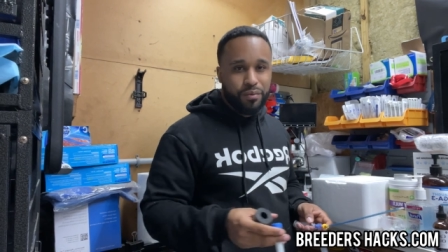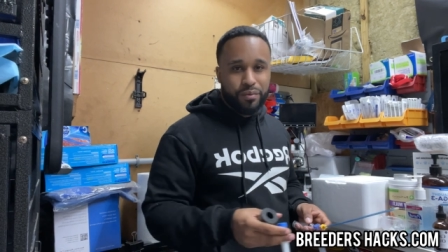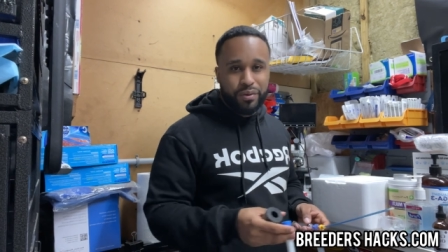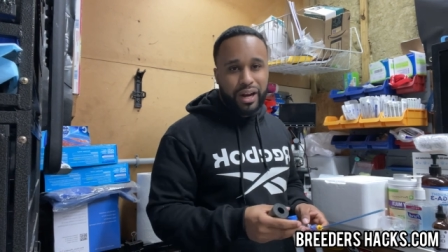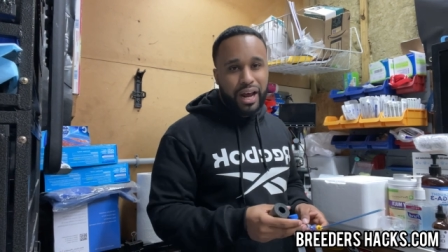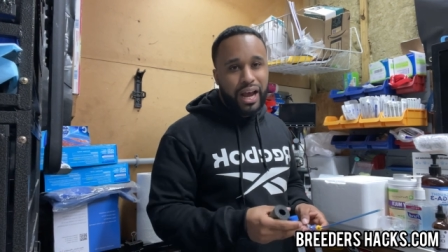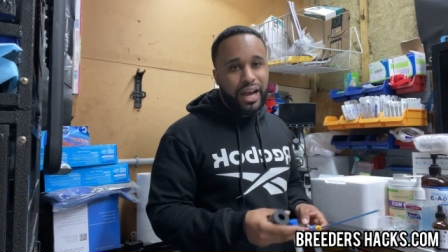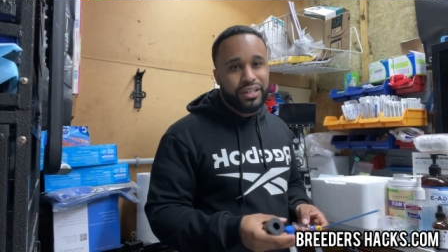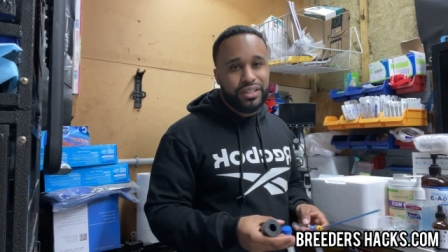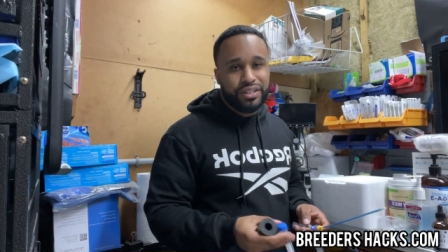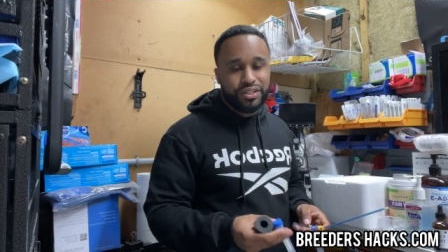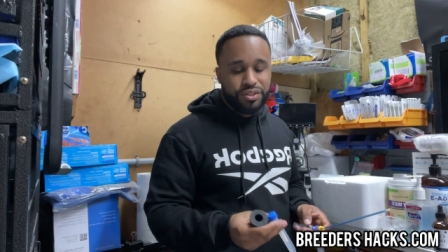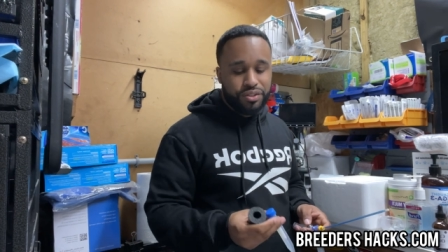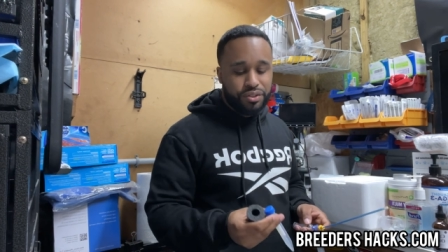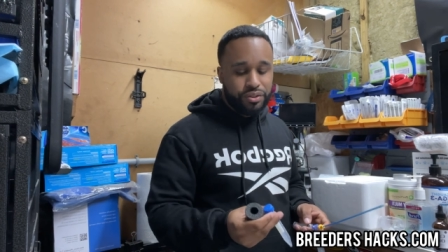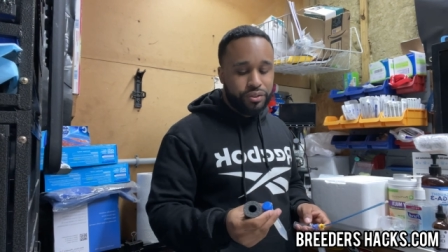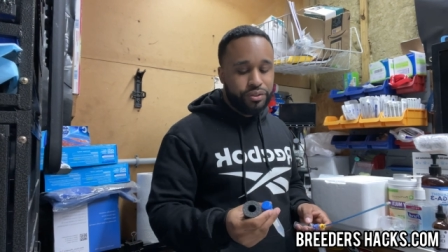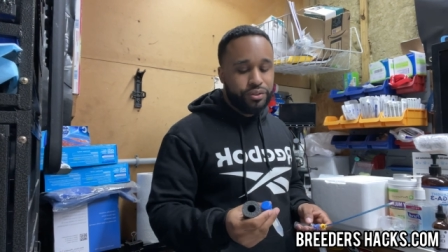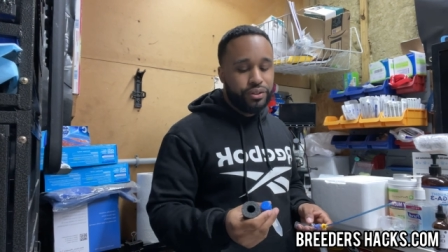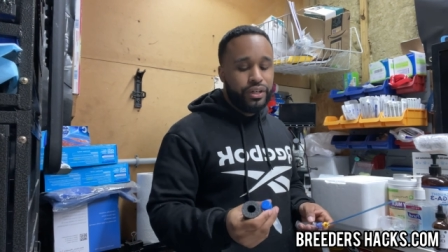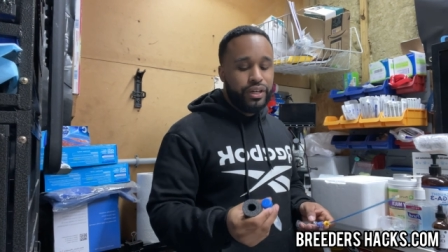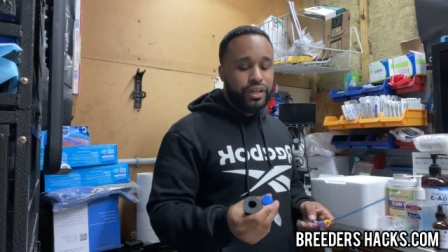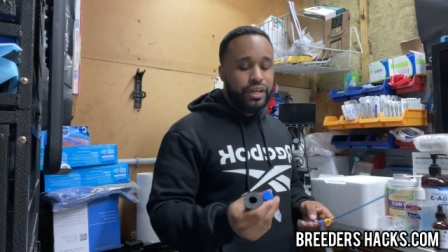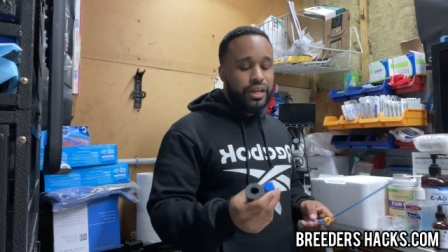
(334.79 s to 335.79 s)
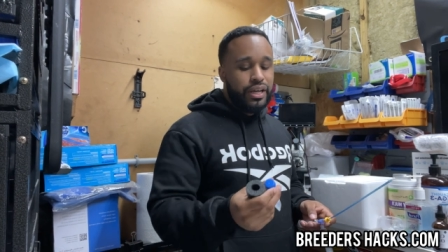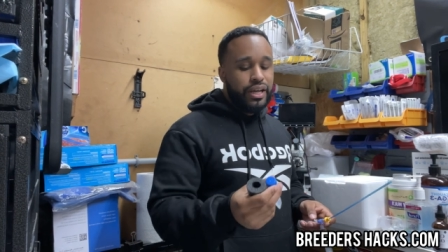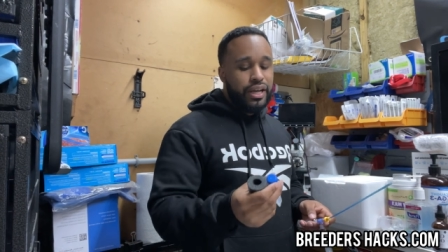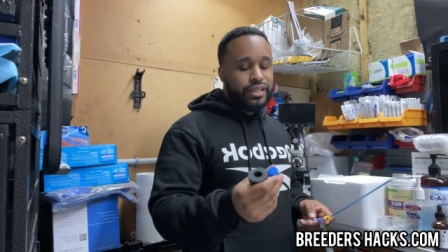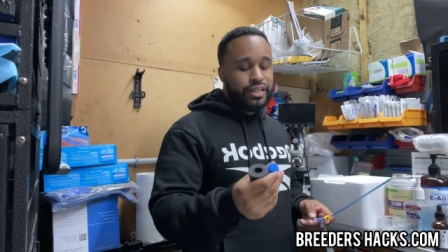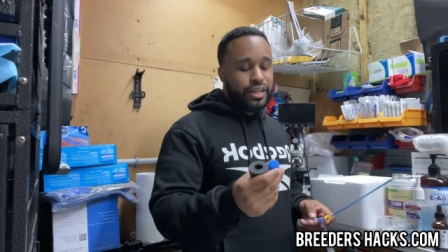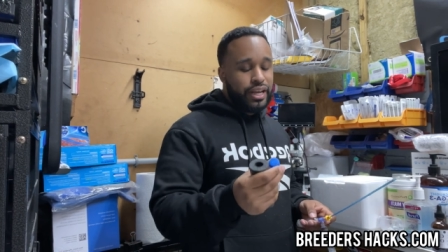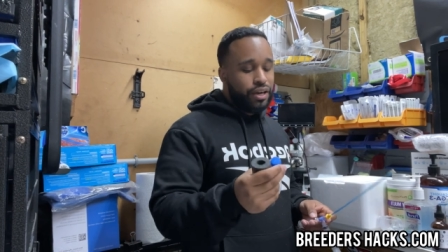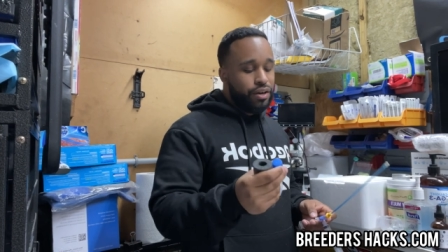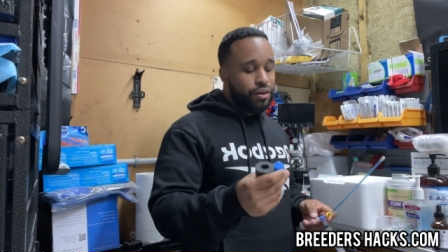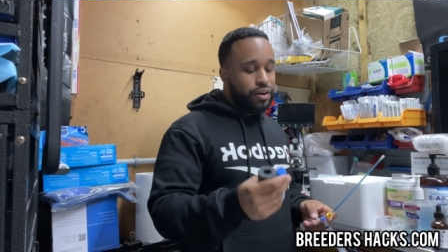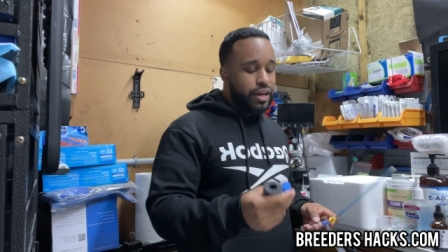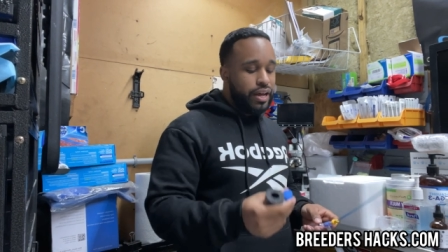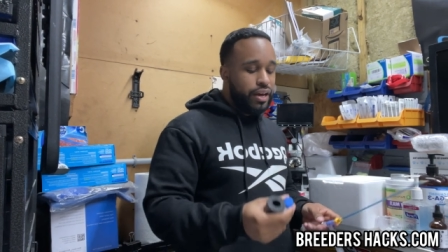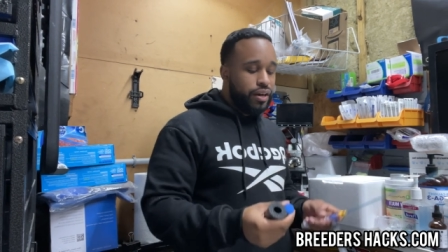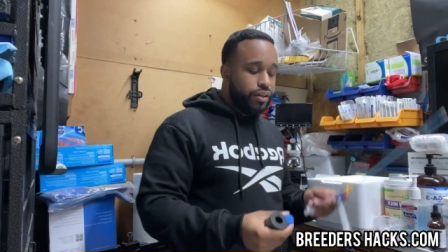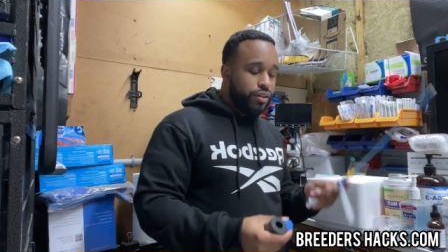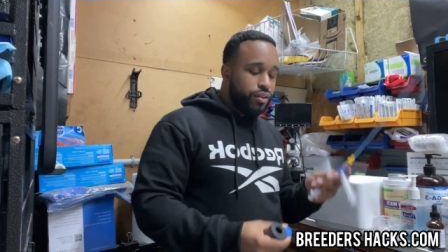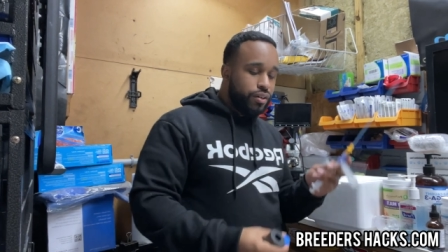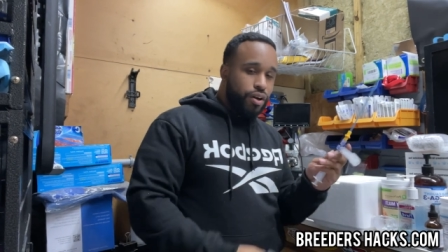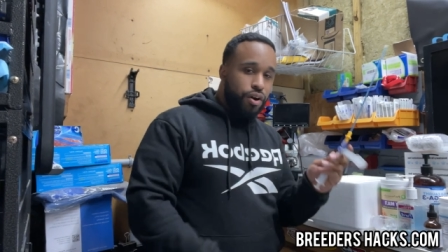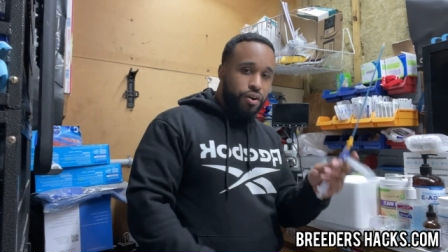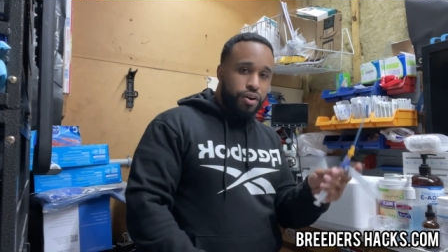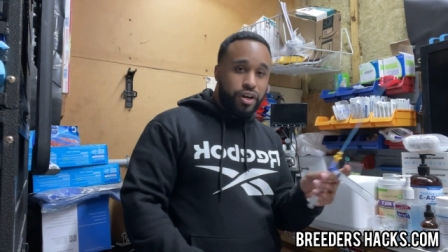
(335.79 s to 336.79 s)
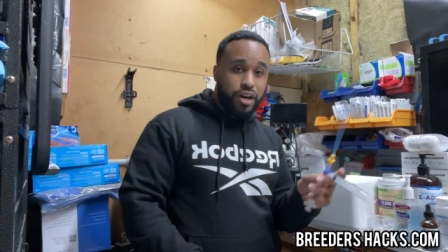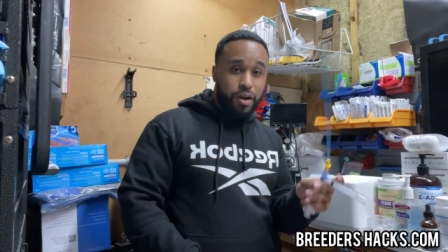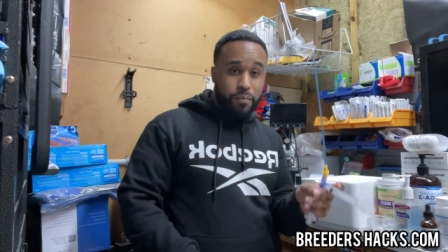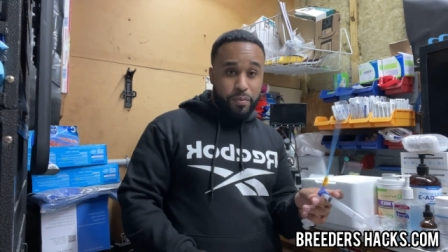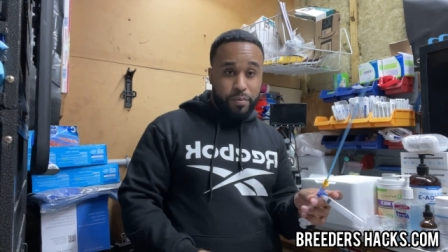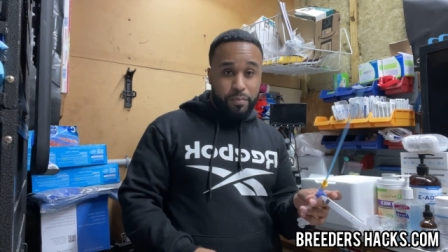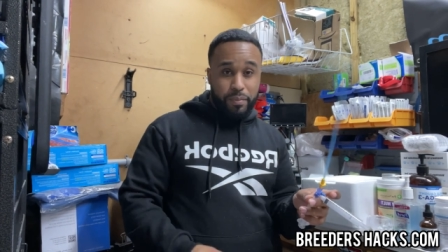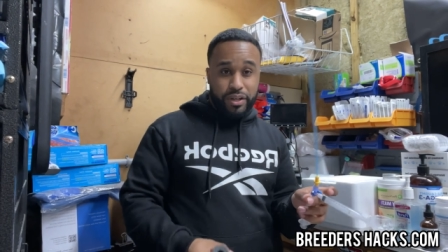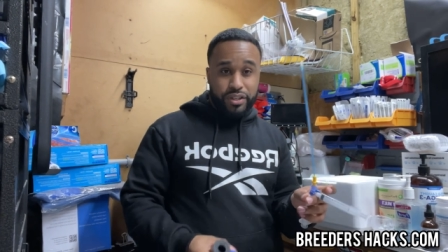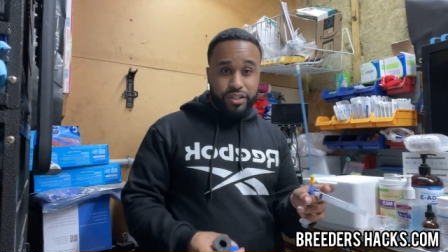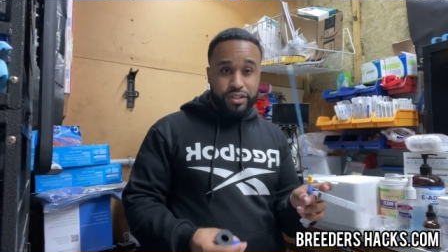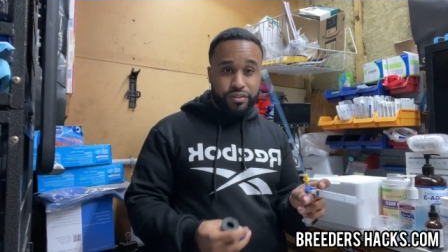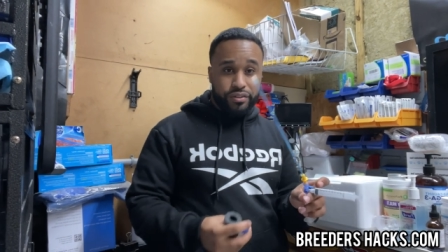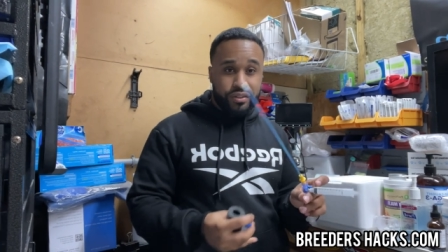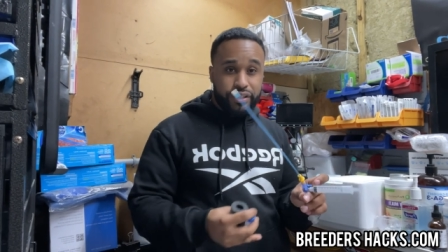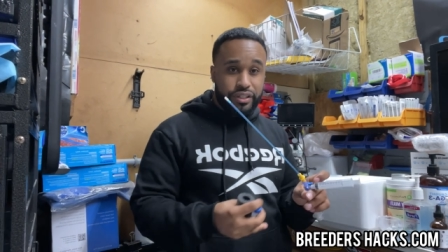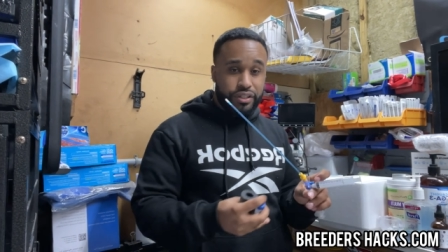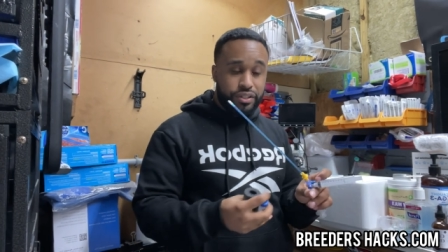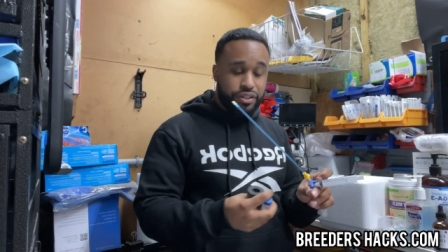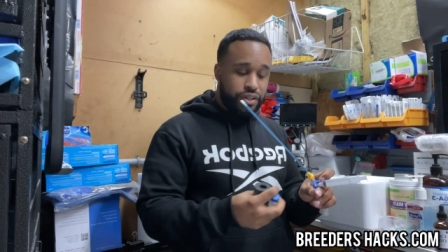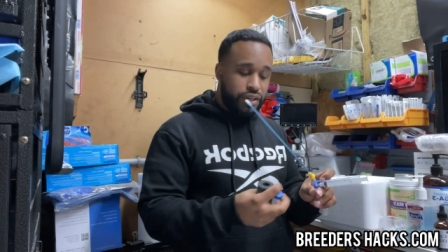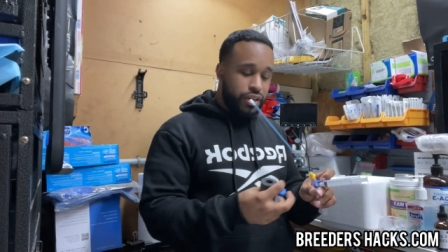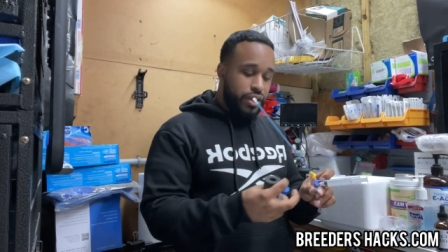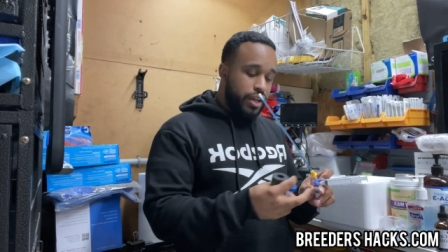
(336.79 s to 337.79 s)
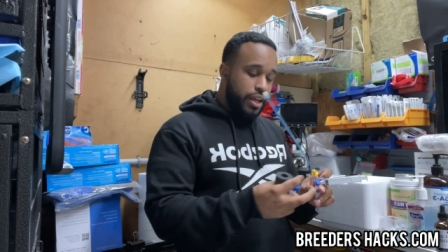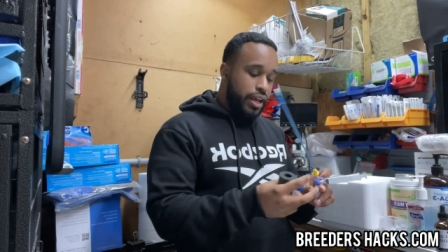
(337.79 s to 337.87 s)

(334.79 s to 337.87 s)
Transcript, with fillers: What I just do is I go ahead and load it up in my syringe.